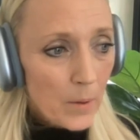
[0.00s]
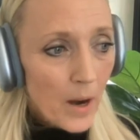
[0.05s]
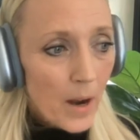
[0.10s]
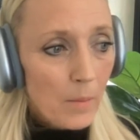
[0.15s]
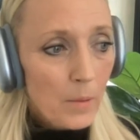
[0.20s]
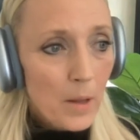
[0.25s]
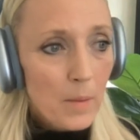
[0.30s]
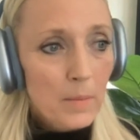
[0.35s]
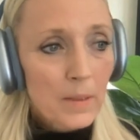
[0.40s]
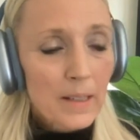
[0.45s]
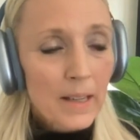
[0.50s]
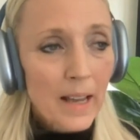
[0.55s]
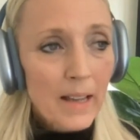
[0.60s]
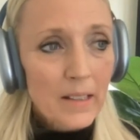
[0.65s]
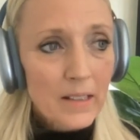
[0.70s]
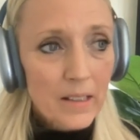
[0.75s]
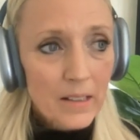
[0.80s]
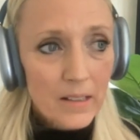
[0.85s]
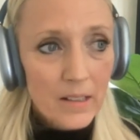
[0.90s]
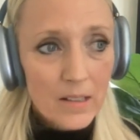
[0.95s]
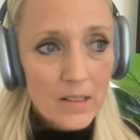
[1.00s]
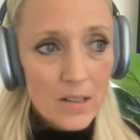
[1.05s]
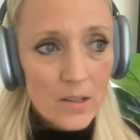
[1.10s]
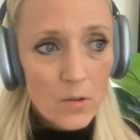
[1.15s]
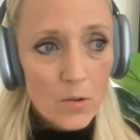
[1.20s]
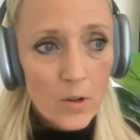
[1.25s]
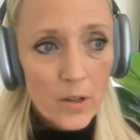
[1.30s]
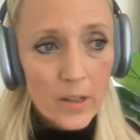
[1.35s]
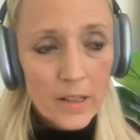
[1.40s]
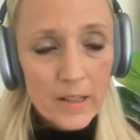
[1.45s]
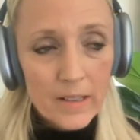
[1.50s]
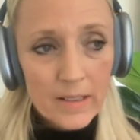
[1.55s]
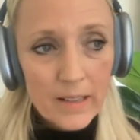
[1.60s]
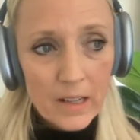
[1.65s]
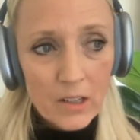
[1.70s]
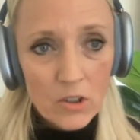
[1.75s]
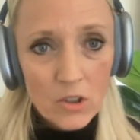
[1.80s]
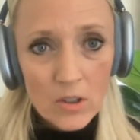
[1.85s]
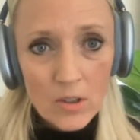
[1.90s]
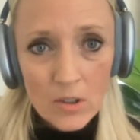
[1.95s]
problem. Yes, this is an
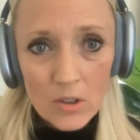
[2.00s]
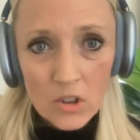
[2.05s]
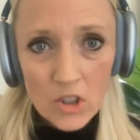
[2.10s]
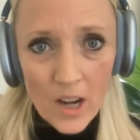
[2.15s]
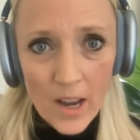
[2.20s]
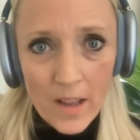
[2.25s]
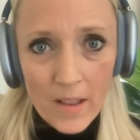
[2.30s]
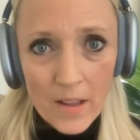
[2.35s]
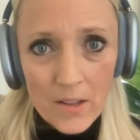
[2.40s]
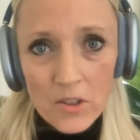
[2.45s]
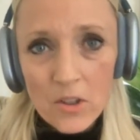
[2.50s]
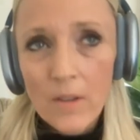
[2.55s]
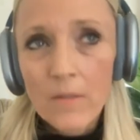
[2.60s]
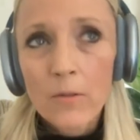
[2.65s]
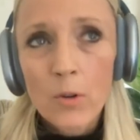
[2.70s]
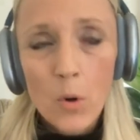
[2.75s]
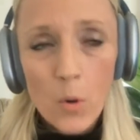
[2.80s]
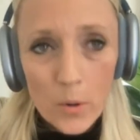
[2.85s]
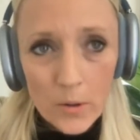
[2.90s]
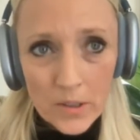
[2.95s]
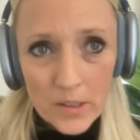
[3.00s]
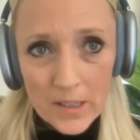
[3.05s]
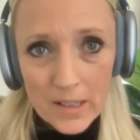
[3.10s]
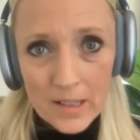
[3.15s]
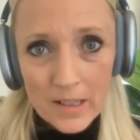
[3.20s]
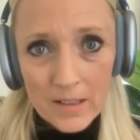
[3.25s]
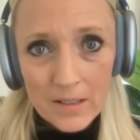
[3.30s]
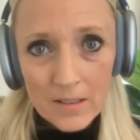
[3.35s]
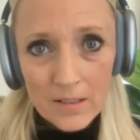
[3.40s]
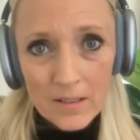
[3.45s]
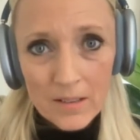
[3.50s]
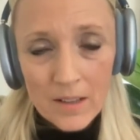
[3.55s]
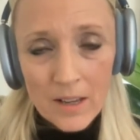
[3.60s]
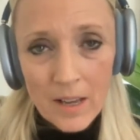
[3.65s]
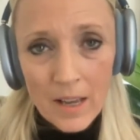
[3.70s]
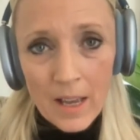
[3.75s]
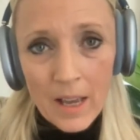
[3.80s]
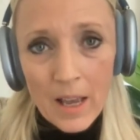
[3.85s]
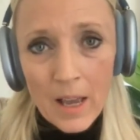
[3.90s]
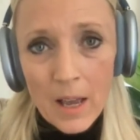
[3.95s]
organizational challenge. Of course, it is.
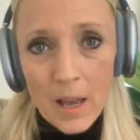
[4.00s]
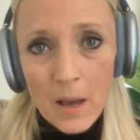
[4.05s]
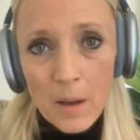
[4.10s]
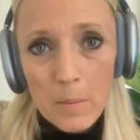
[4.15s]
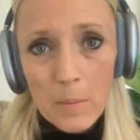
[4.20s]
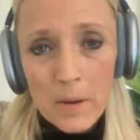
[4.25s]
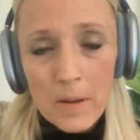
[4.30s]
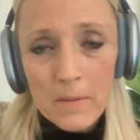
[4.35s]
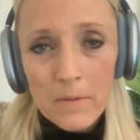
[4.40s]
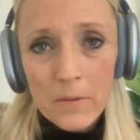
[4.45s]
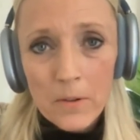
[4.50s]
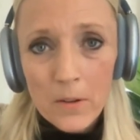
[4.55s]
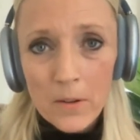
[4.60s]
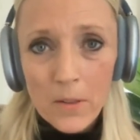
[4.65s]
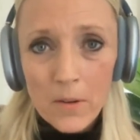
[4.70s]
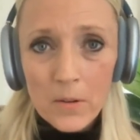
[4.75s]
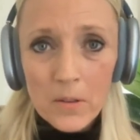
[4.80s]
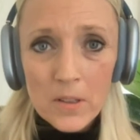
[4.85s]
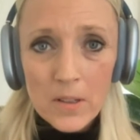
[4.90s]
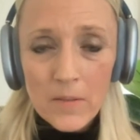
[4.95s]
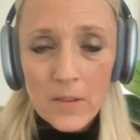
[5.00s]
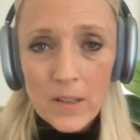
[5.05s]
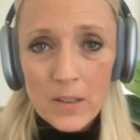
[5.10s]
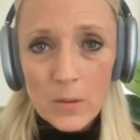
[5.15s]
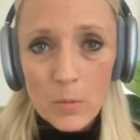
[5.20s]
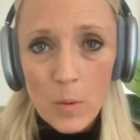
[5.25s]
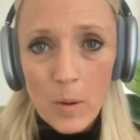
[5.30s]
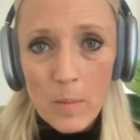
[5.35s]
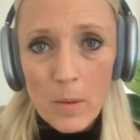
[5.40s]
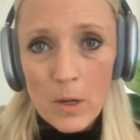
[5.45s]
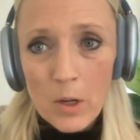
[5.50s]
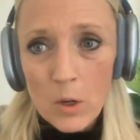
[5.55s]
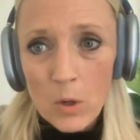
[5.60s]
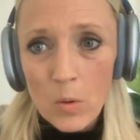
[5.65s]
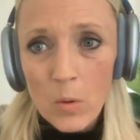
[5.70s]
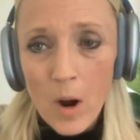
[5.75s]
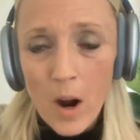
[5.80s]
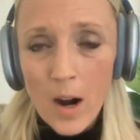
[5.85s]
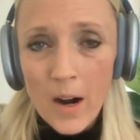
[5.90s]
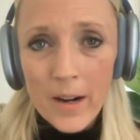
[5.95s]
But for those of us women
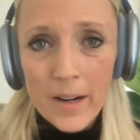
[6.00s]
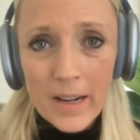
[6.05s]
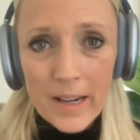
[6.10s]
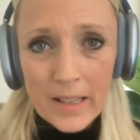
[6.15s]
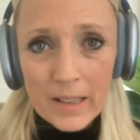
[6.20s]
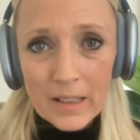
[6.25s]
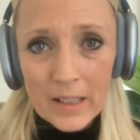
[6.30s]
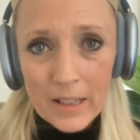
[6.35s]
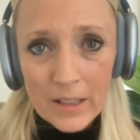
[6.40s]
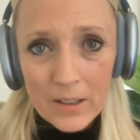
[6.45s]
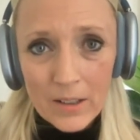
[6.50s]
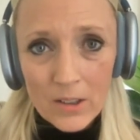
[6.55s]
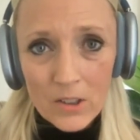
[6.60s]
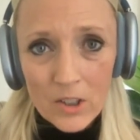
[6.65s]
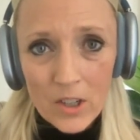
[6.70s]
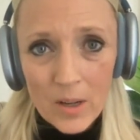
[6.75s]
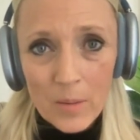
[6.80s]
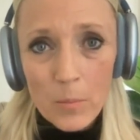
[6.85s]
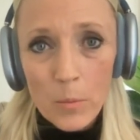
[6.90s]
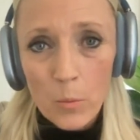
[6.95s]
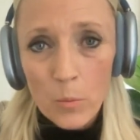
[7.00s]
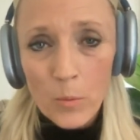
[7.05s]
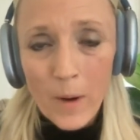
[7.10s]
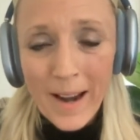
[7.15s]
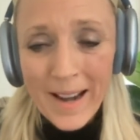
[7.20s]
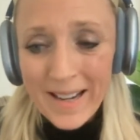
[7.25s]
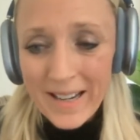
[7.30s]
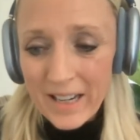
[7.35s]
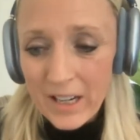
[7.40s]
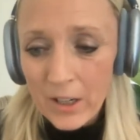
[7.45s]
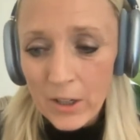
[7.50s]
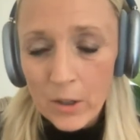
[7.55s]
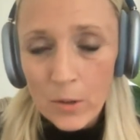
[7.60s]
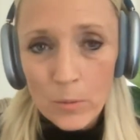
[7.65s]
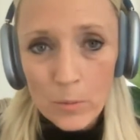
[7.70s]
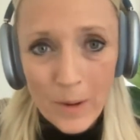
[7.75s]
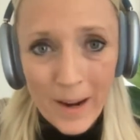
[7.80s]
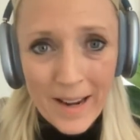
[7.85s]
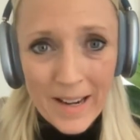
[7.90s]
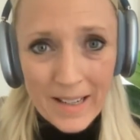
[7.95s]
who are in leadership right here,
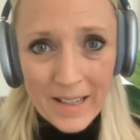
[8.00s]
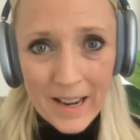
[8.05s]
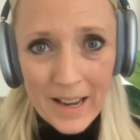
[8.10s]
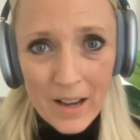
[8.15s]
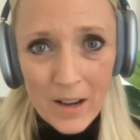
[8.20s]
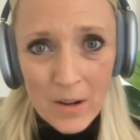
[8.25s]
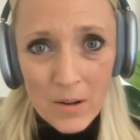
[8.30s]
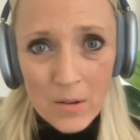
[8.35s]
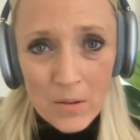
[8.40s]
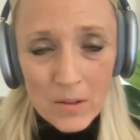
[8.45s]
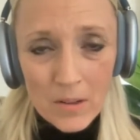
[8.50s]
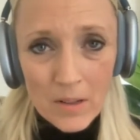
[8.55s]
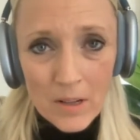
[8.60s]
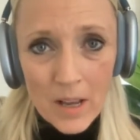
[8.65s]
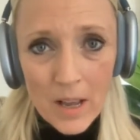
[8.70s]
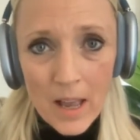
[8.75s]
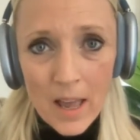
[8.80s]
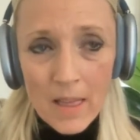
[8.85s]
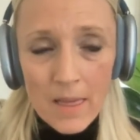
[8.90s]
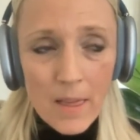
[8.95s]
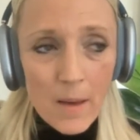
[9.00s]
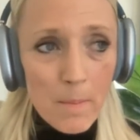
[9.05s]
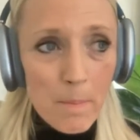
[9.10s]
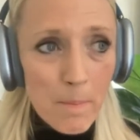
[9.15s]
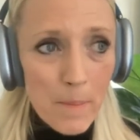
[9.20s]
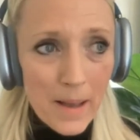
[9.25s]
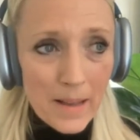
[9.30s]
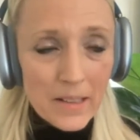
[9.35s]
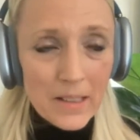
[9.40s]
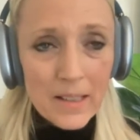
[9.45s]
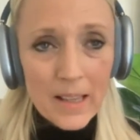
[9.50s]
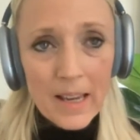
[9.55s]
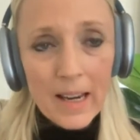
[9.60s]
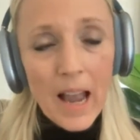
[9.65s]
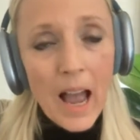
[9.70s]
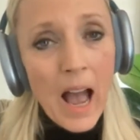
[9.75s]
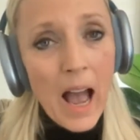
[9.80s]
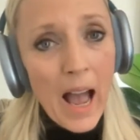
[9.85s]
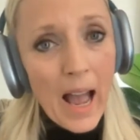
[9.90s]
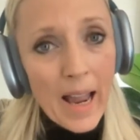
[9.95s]
right now, the best
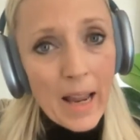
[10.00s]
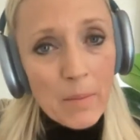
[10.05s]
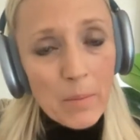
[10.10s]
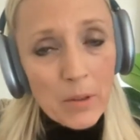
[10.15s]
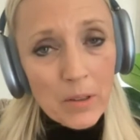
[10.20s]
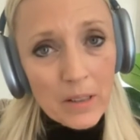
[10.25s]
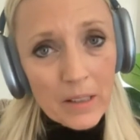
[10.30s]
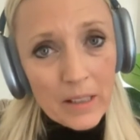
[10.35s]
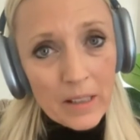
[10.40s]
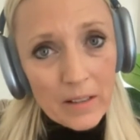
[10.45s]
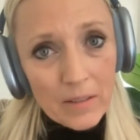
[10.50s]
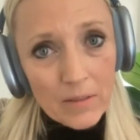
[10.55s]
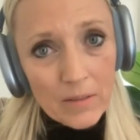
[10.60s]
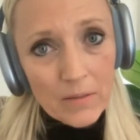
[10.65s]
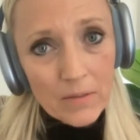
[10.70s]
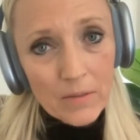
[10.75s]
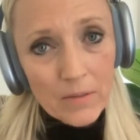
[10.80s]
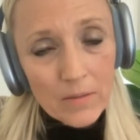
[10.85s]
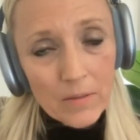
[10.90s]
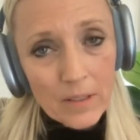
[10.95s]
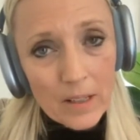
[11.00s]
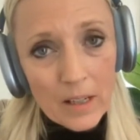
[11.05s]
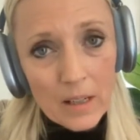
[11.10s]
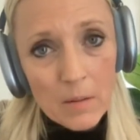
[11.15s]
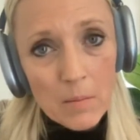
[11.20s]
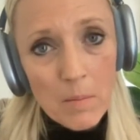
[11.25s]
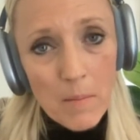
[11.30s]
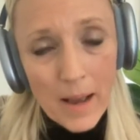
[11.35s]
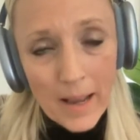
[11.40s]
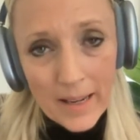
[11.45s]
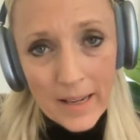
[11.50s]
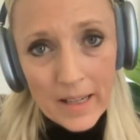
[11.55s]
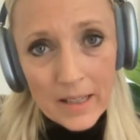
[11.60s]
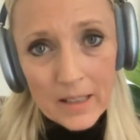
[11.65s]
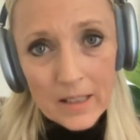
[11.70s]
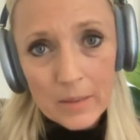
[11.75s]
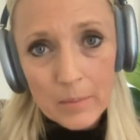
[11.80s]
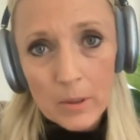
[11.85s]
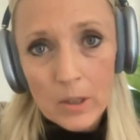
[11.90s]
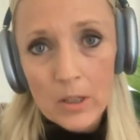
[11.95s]
thing I believe in my
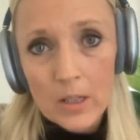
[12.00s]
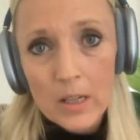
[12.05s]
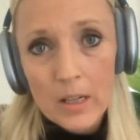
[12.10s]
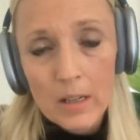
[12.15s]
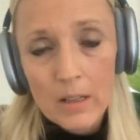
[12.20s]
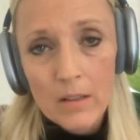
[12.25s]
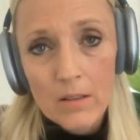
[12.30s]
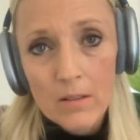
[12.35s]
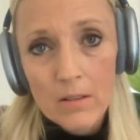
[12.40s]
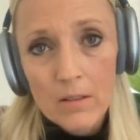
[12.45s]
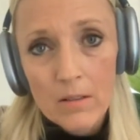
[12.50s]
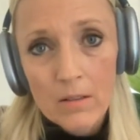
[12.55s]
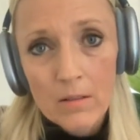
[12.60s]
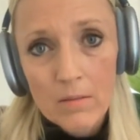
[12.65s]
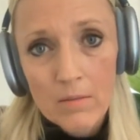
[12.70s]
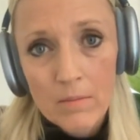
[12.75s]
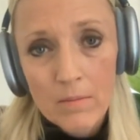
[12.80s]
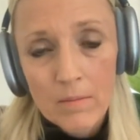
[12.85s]
experience